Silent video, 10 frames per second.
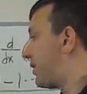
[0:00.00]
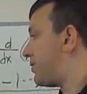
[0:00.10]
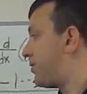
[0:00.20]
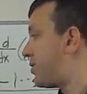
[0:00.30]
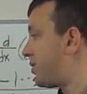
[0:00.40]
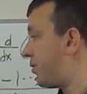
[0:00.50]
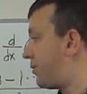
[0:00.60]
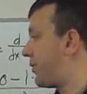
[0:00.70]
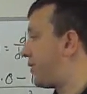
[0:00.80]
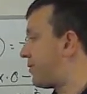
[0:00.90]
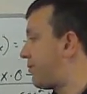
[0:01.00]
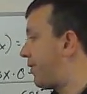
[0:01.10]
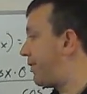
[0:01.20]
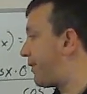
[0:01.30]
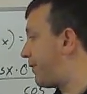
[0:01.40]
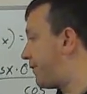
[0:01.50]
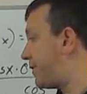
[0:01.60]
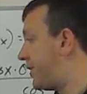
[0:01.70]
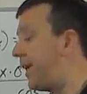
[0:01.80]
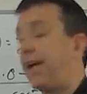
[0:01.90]
want to show that the derivative of
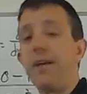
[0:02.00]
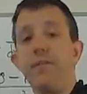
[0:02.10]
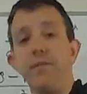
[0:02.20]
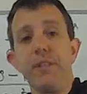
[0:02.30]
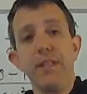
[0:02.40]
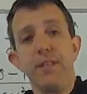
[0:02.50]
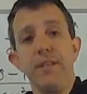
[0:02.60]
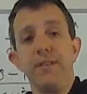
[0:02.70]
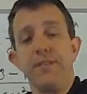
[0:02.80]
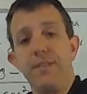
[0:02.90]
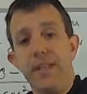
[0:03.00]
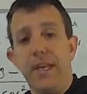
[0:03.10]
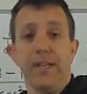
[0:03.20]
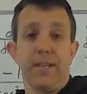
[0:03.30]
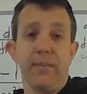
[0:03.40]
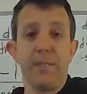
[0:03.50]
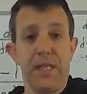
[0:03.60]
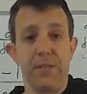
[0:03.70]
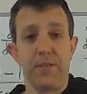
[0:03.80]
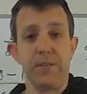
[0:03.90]
secant really is secant times
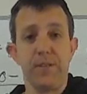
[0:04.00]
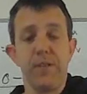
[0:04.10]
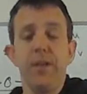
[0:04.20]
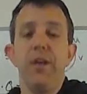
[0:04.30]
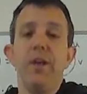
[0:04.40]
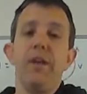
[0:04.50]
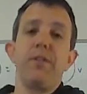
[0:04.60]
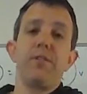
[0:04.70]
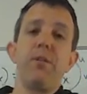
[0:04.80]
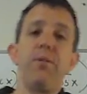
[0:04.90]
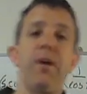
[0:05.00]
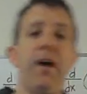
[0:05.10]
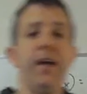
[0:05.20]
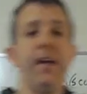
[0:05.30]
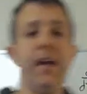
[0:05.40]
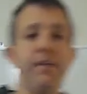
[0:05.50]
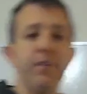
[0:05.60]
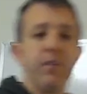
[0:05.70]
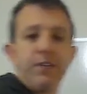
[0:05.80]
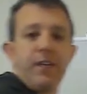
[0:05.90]
tangent. So I have
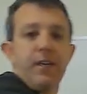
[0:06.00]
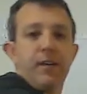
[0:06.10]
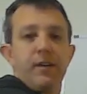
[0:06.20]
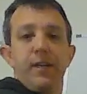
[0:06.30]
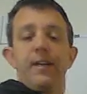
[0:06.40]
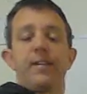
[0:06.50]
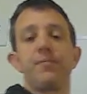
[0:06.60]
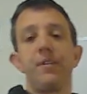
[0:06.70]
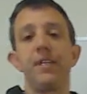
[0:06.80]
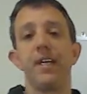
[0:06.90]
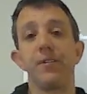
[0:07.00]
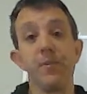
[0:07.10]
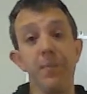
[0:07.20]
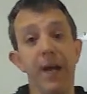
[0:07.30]
it over here, and it's really not too